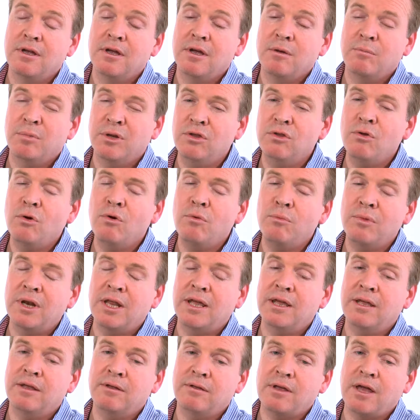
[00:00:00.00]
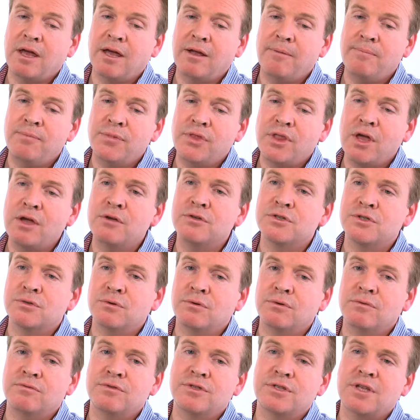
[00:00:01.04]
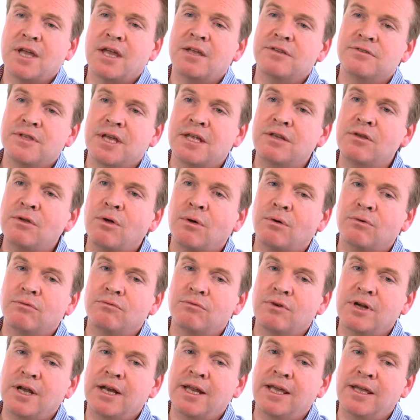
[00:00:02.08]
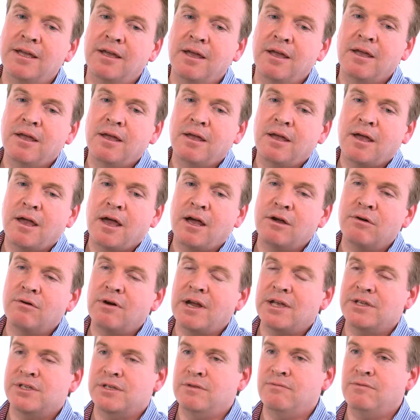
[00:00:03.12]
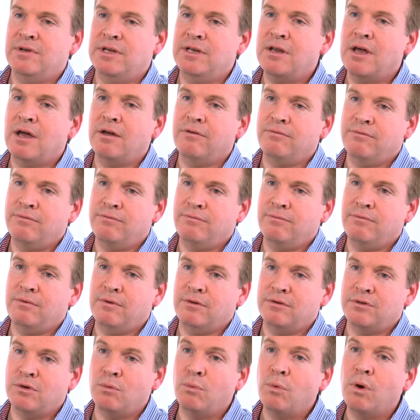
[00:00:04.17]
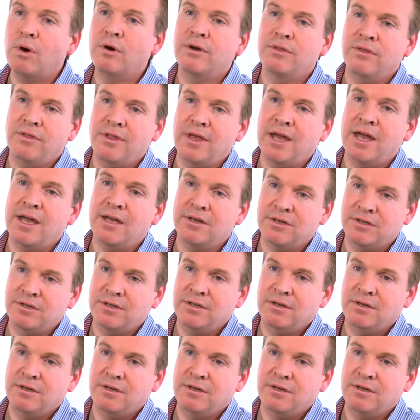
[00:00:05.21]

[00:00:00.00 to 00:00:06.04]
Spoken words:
But normally those sort of stains, they're not really aggressive enough to warrant that